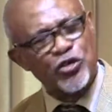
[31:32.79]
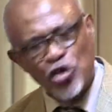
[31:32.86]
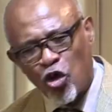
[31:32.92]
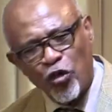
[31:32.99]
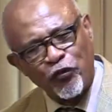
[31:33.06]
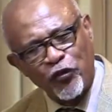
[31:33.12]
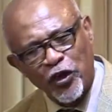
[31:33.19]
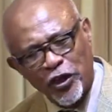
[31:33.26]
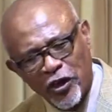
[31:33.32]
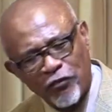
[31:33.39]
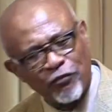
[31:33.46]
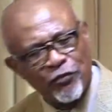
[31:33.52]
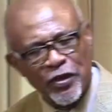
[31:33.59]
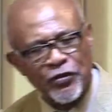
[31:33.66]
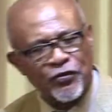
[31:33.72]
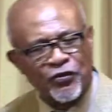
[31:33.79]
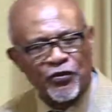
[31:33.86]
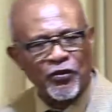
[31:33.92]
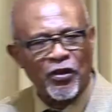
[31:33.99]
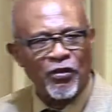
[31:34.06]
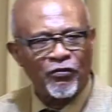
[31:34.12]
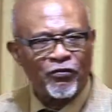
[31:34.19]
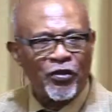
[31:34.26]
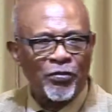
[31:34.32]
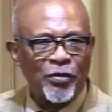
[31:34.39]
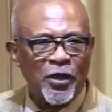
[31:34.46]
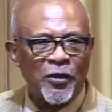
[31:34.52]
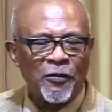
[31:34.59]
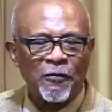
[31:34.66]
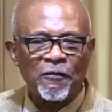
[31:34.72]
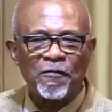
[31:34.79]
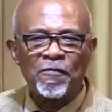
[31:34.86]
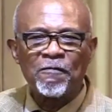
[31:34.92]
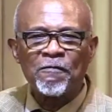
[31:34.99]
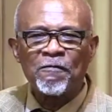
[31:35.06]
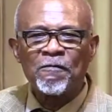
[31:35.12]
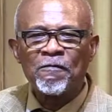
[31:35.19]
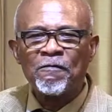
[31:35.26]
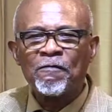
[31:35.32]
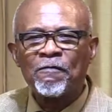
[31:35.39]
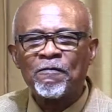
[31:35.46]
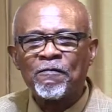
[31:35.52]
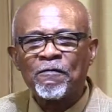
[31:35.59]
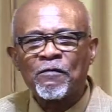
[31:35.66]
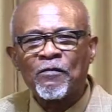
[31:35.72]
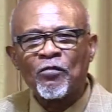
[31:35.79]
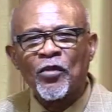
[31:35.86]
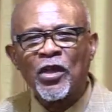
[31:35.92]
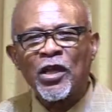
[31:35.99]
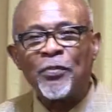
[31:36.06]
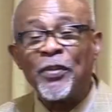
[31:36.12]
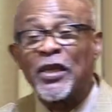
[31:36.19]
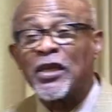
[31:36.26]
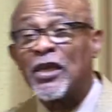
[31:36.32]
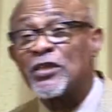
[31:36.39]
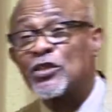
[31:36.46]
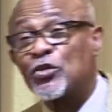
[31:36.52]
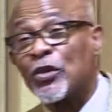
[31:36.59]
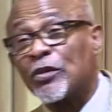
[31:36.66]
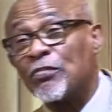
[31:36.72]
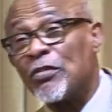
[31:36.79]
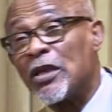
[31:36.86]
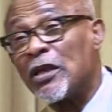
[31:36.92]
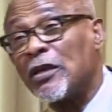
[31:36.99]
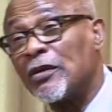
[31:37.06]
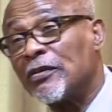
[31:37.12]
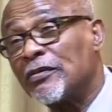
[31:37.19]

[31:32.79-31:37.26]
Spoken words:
no forgiveness for me. It begins with me.